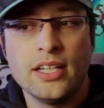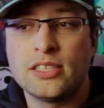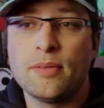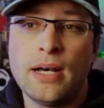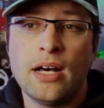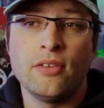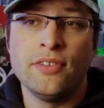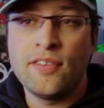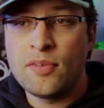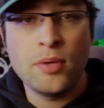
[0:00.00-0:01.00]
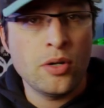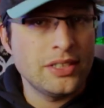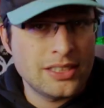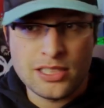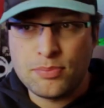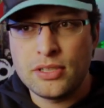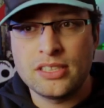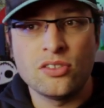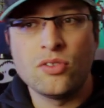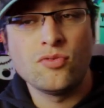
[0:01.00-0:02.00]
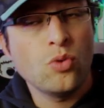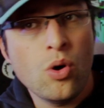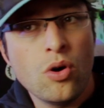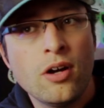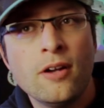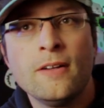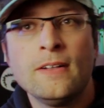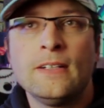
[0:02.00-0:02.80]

It's about David Bowie's this prisoner of war,